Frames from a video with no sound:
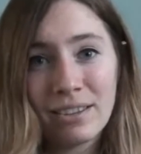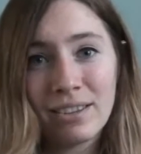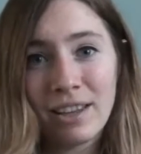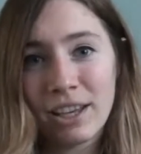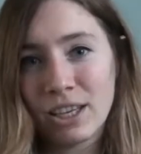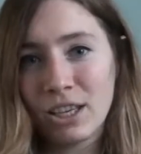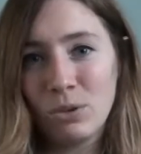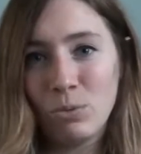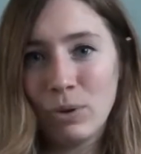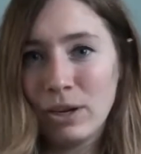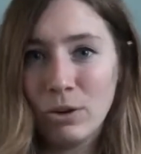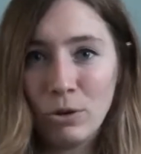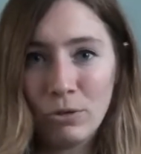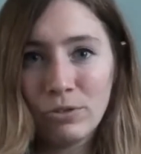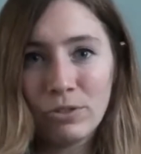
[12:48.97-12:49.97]
Like, you
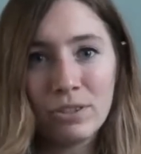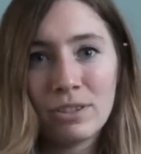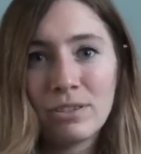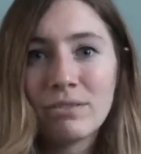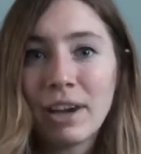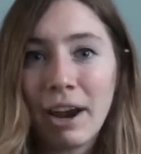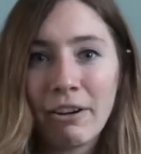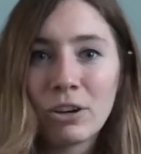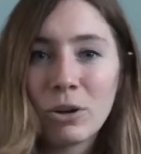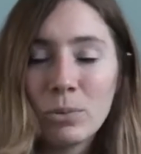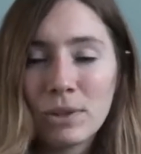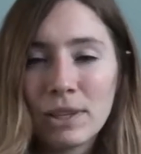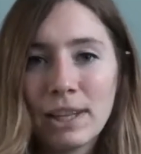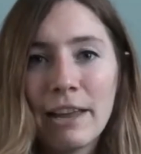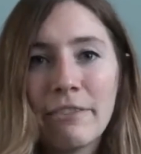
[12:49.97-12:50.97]
went off and carried on
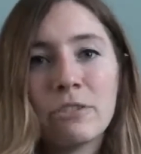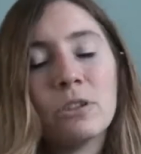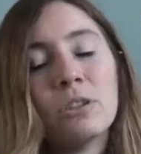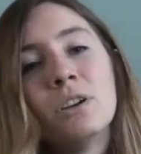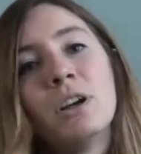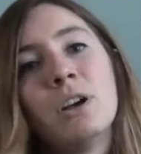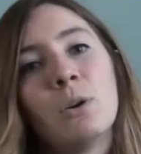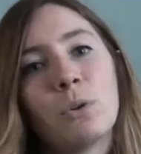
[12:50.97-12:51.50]
with the level.